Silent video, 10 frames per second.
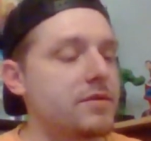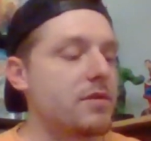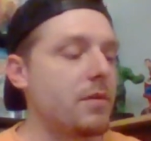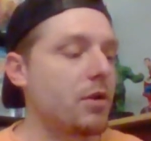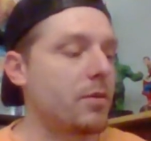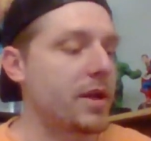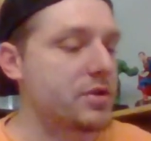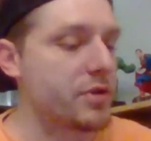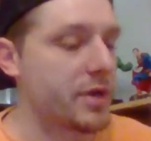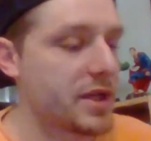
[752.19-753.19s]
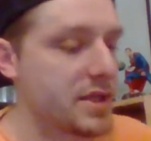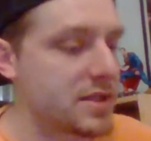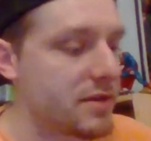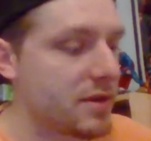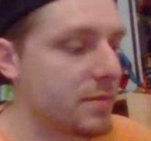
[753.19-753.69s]
So I'm going to make sure it
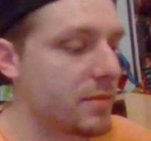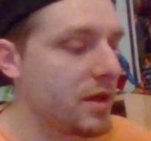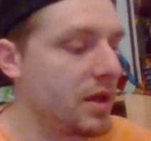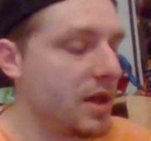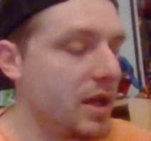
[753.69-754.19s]
gets to them,